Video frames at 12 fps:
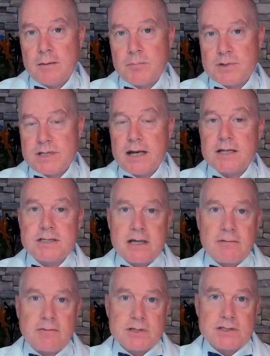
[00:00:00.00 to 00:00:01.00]
uh, presented
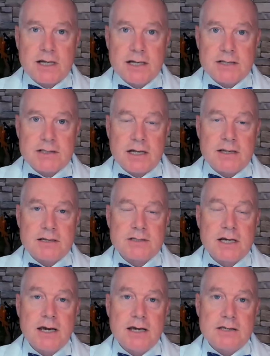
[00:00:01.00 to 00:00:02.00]
several studies on
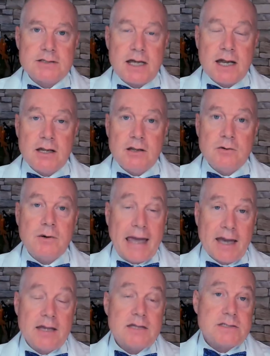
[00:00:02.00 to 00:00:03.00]
this is that you
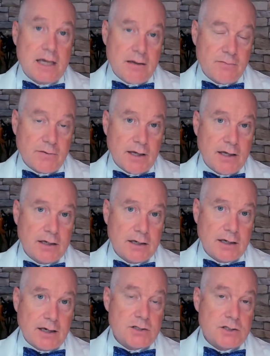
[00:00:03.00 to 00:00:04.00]
can safely
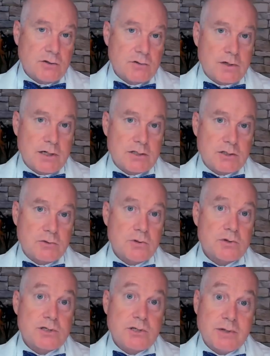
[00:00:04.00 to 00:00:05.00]
get children in
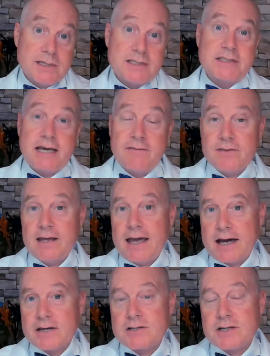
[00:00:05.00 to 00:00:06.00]
schools. You can
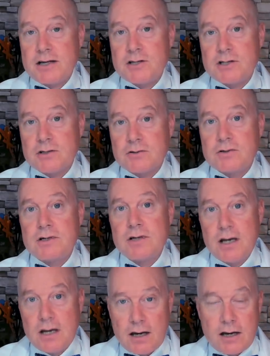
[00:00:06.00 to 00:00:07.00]
safely actually get
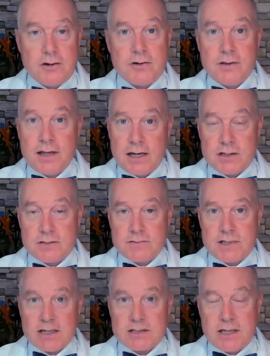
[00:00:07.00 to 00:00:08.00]
children under the age
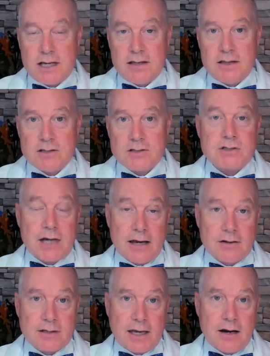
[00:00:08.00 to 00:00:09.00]
of six in these
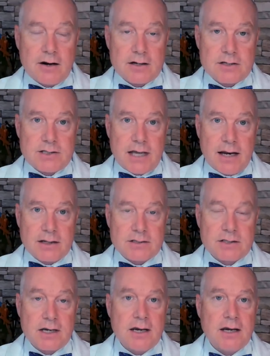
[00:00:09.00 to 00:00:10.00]
child care
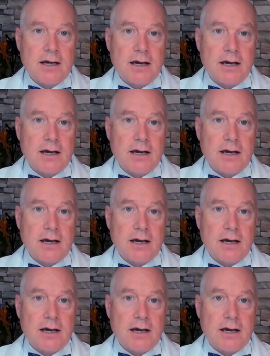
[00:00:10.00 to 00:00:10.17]
settings.